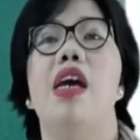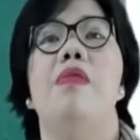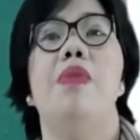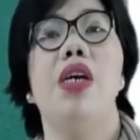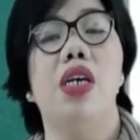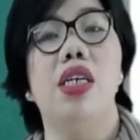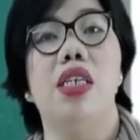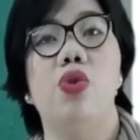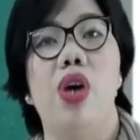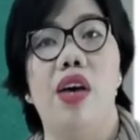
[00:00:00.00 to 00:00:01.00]
Because
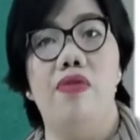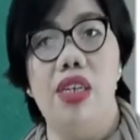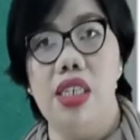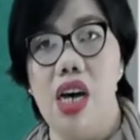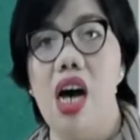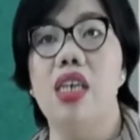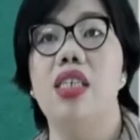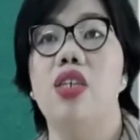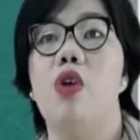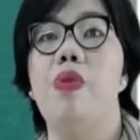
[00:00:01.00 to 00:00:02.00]
as we have
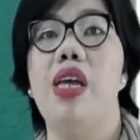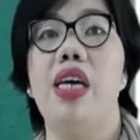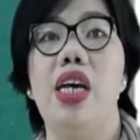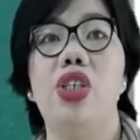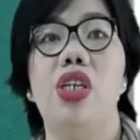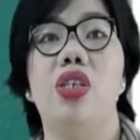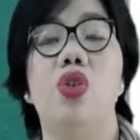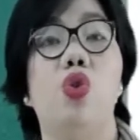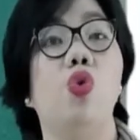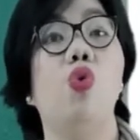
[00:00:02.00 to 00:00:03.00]
discussed, communication is a
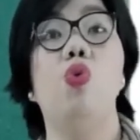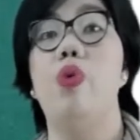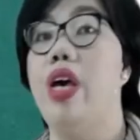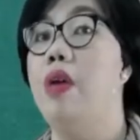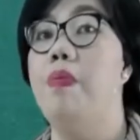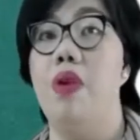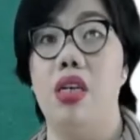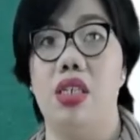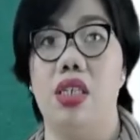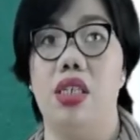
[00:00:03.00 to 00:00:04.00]
two-way
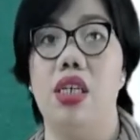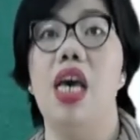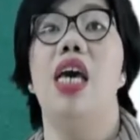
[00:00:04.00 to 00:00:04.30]
process.